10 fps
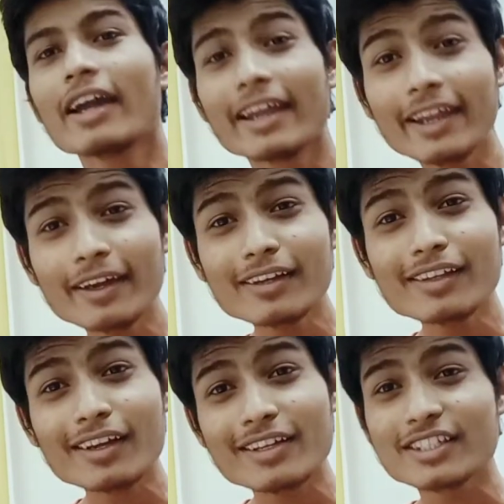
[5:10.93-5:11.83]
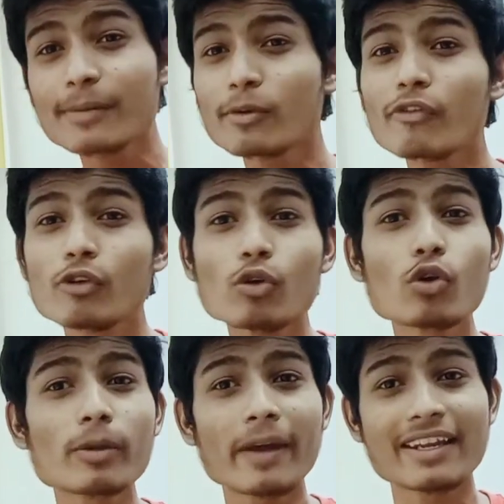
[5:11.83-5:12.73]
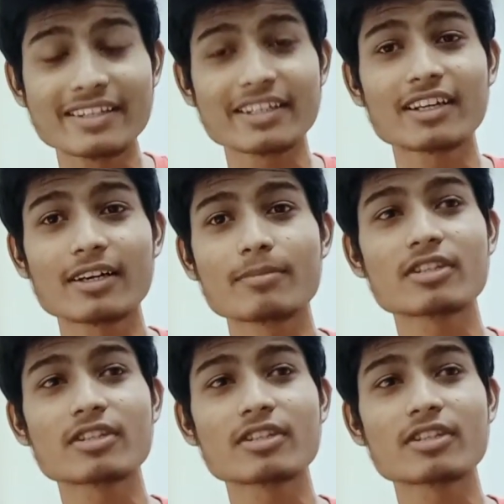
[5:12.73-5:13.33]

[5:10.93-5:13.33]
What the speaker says: Here the concept of load balancing comes.